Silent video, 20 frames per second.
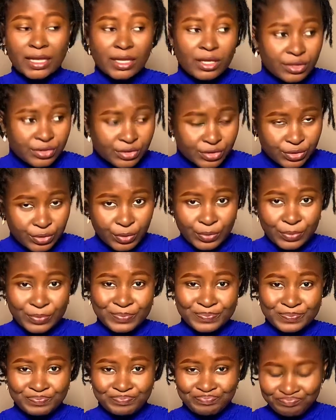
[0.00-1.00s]
So
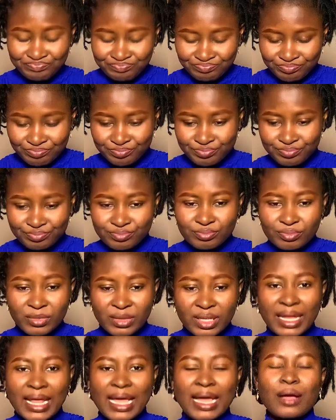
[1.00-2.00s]

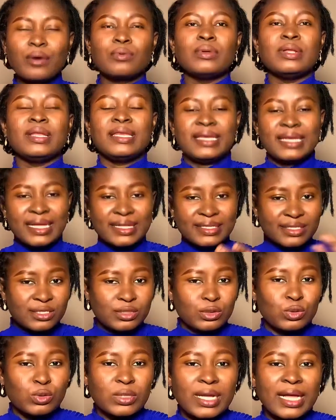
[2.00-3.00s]
now let's
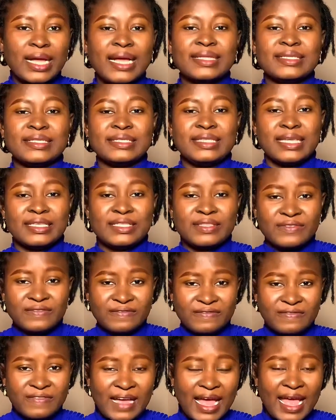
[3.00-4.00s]
look at these
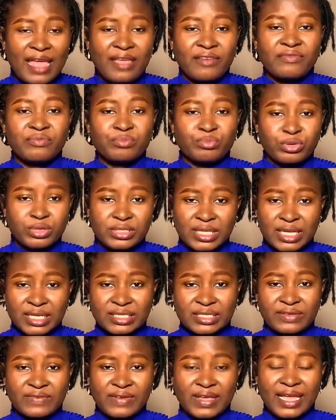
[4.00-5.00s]
5
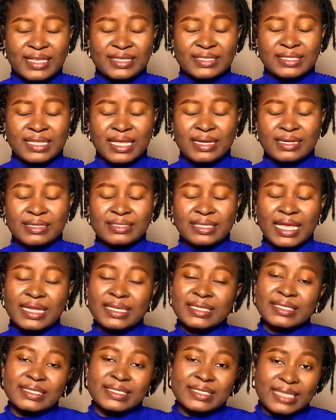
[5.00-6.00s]
protective hairstyles
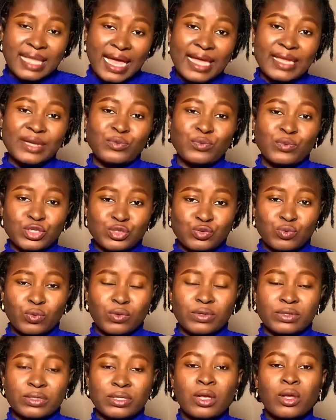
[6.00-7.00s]
and decide which
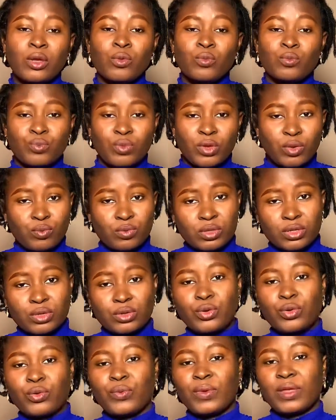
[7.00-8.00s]
one we will
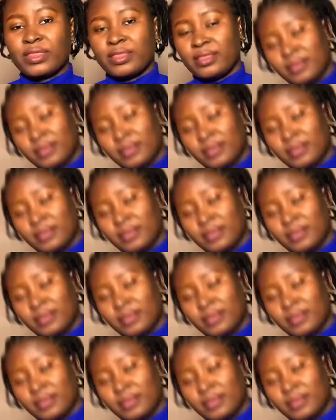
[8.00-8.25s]
go with.